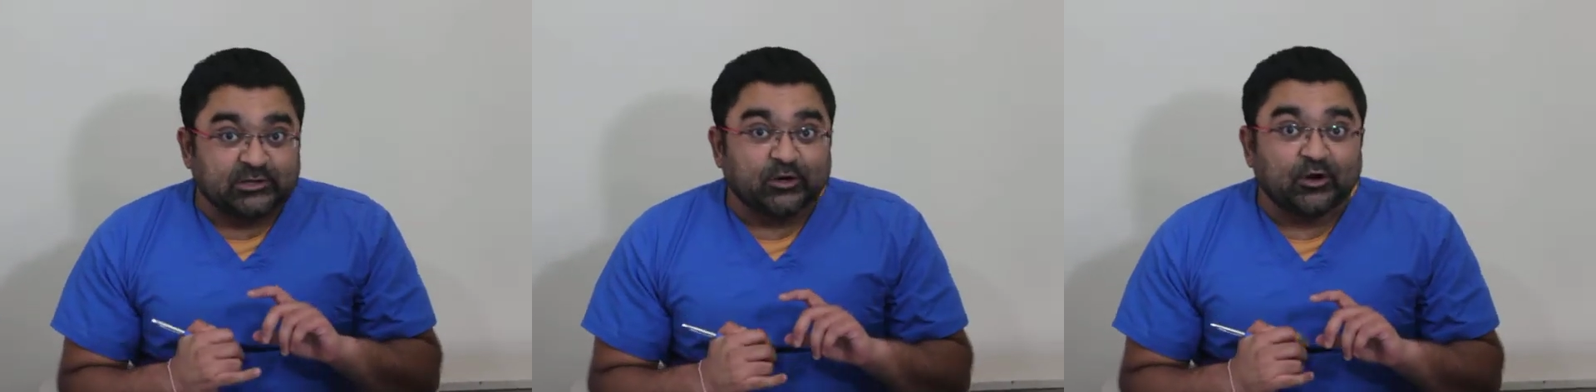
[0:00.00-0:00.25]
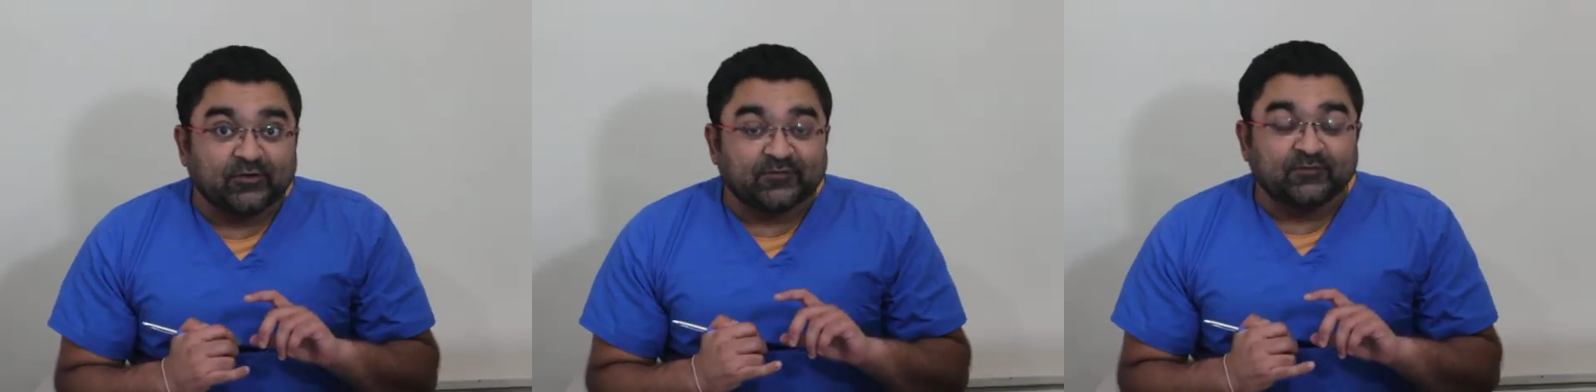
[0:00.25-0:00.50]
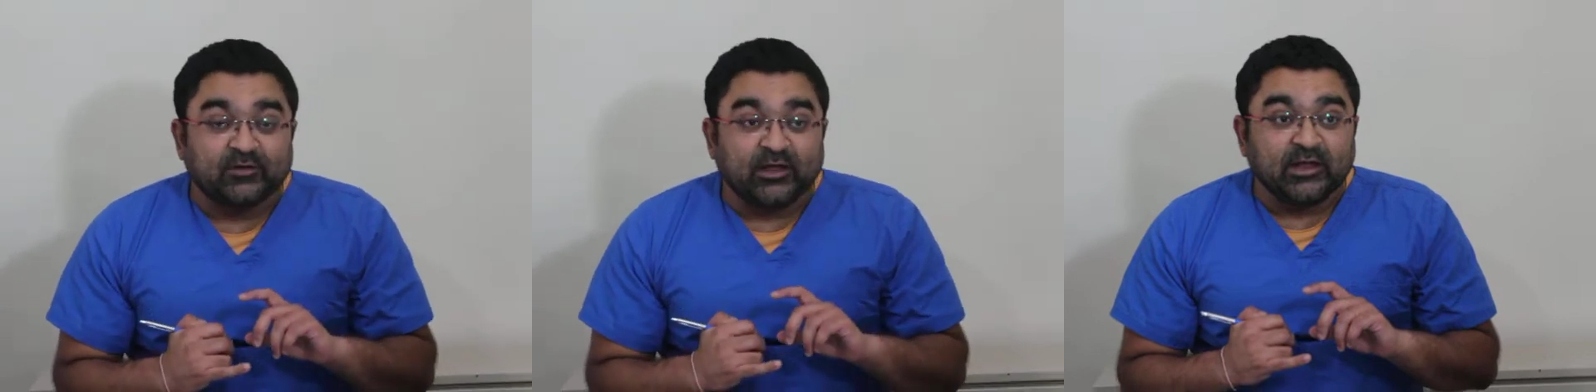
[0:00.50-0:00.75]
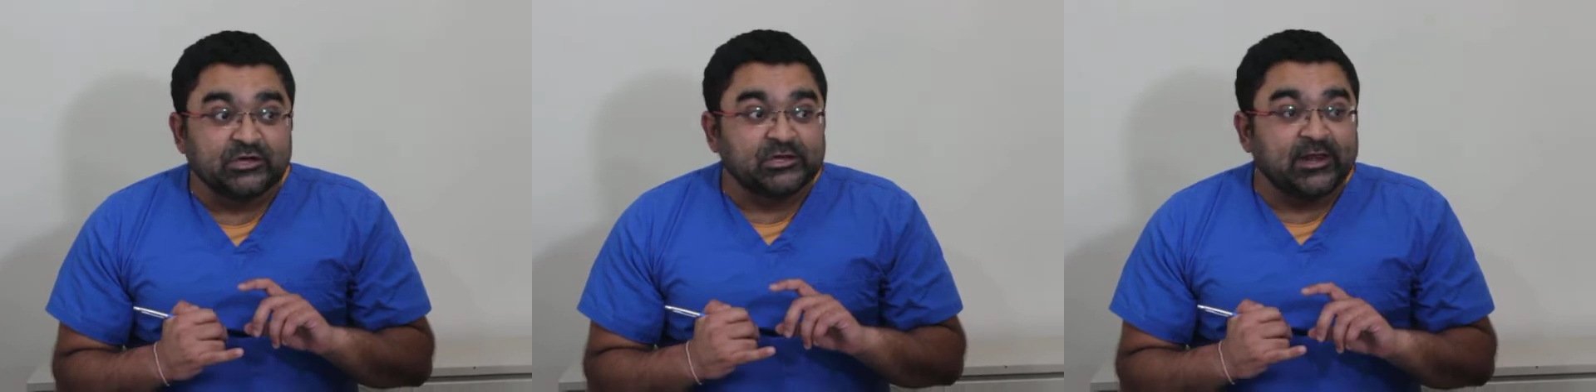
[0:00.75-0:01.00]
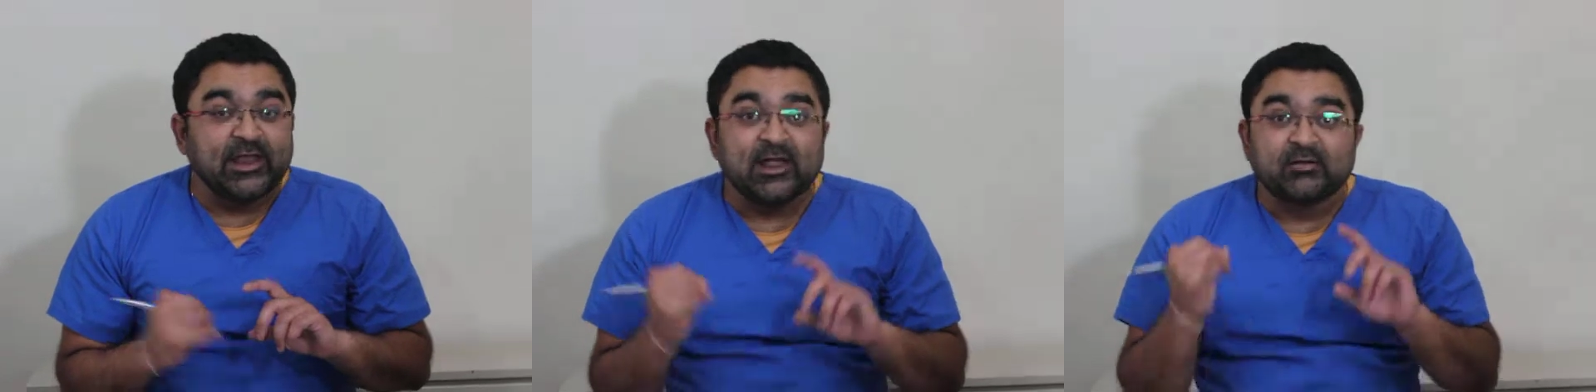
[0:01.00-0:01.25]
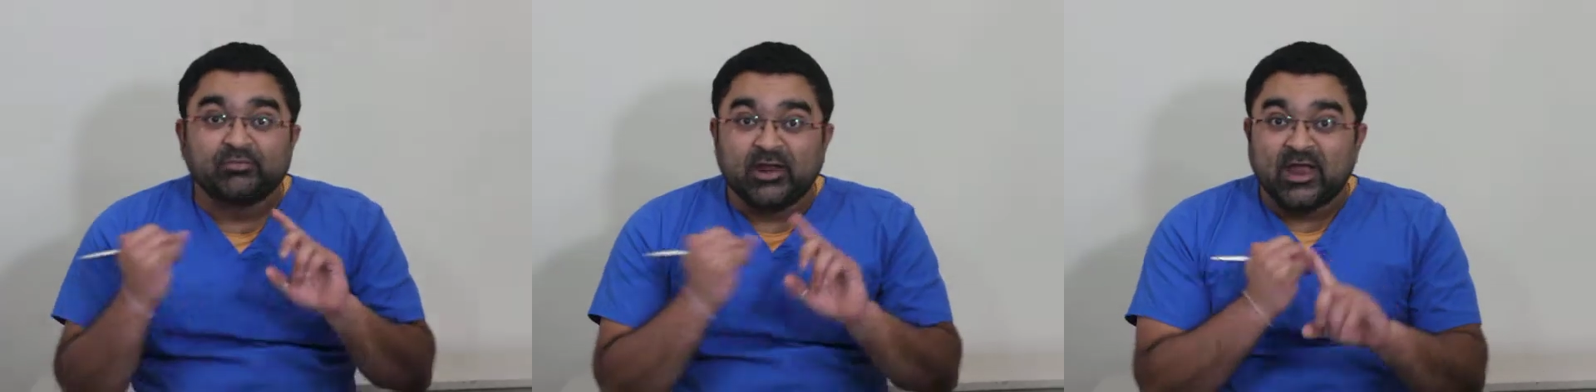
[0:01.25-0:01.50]
of
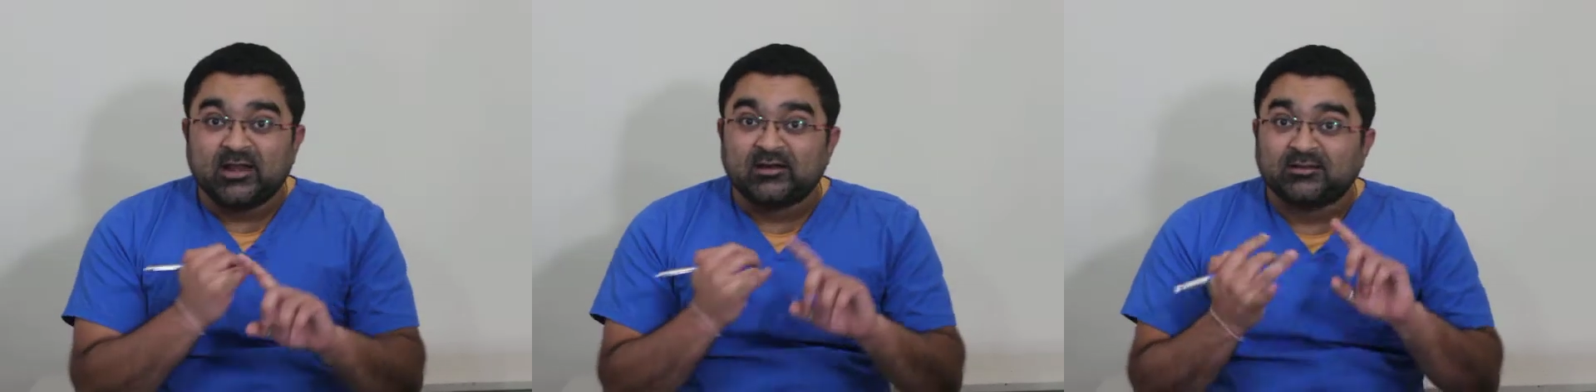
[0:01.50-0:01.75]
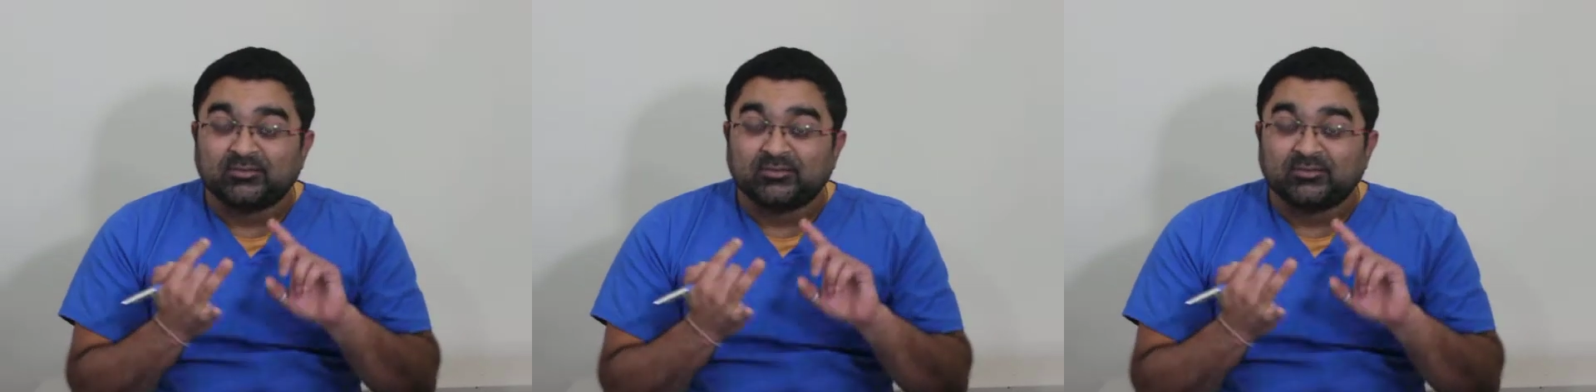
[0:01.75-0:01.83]
injuring brain,